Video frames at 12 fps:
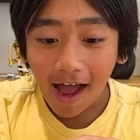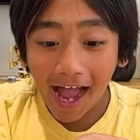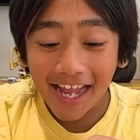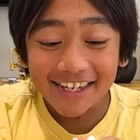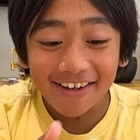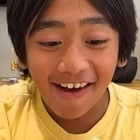
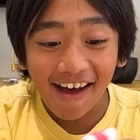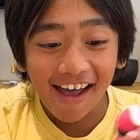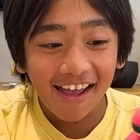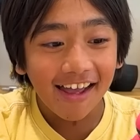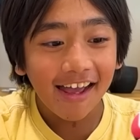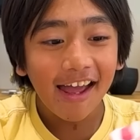I
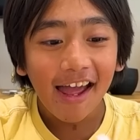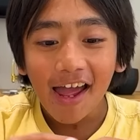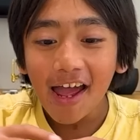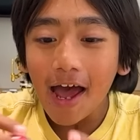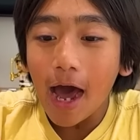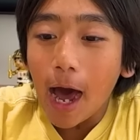got
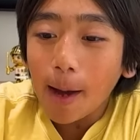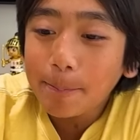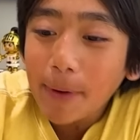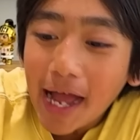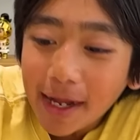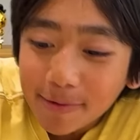a
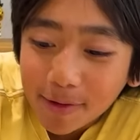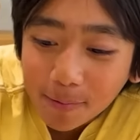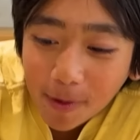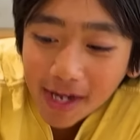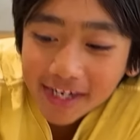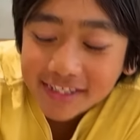pirate
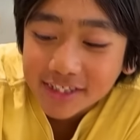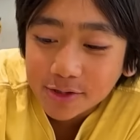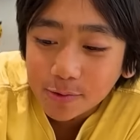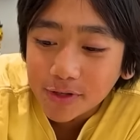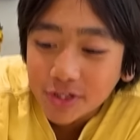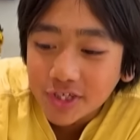Ryan
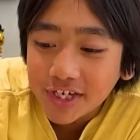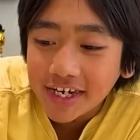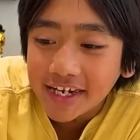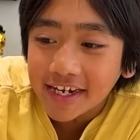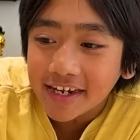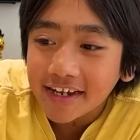
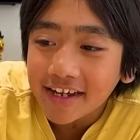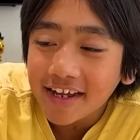Squishy.